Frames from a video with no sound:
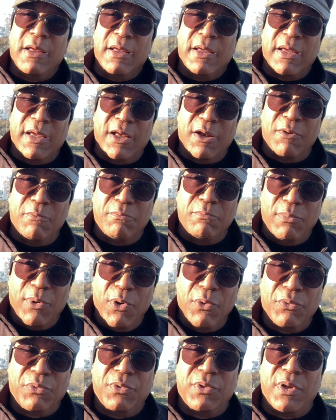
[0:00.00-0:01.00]
Get them
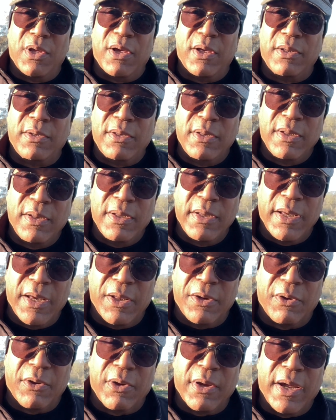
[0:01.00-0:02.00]
both done,
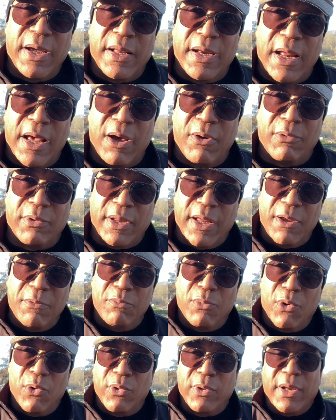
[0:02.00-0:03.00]
inner and out,
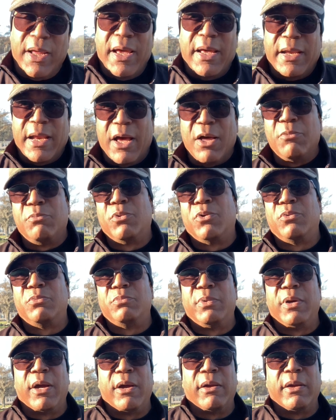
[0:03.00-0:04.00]
inboard and outboard
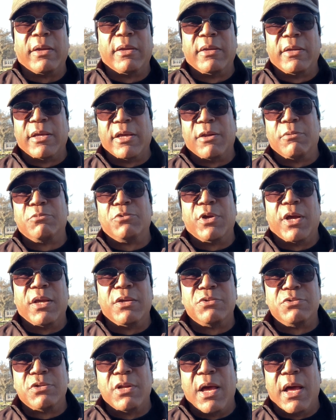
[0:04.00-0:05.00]
bearing. Get them
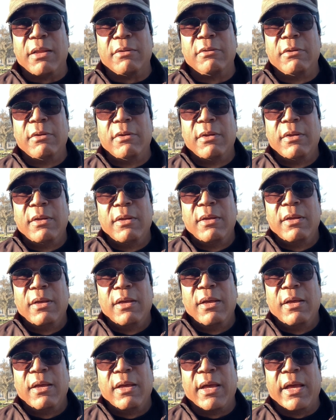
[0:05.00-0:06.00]
changed out.
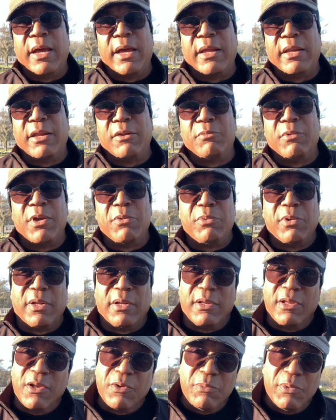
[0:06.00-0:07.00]
And there may be a
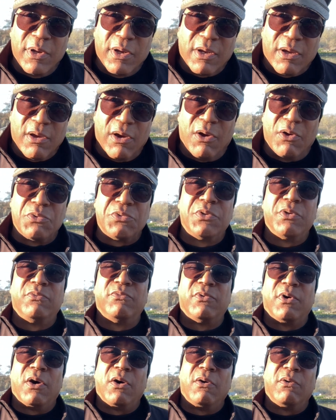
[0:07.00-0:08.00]
little bit of cost
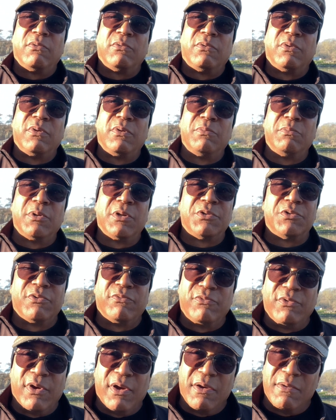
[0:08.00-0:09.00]
involved, but it's a
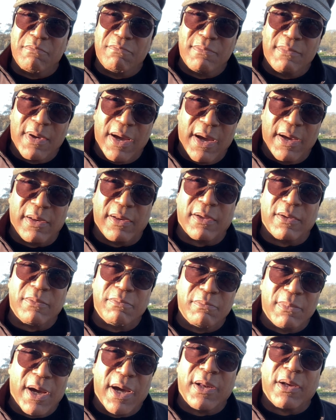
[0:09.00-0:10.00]
very
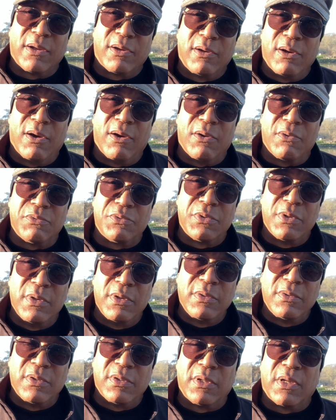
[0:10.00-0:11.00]
minor cost
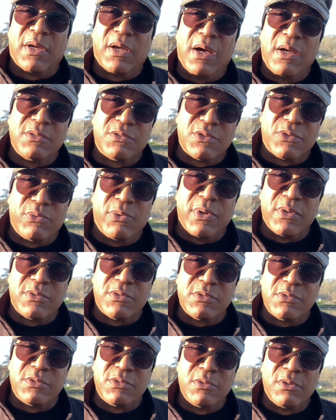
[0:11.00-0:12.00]
to the
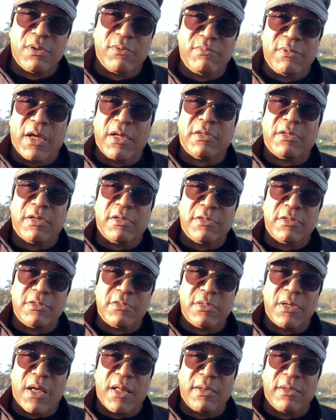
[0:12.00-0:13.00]
consequences of not getting
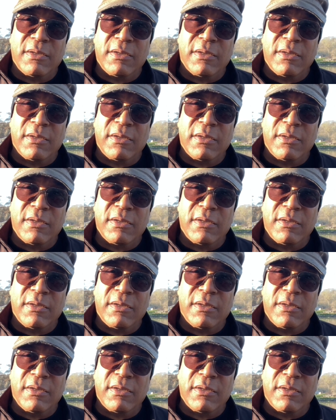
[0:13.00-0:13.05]
it done.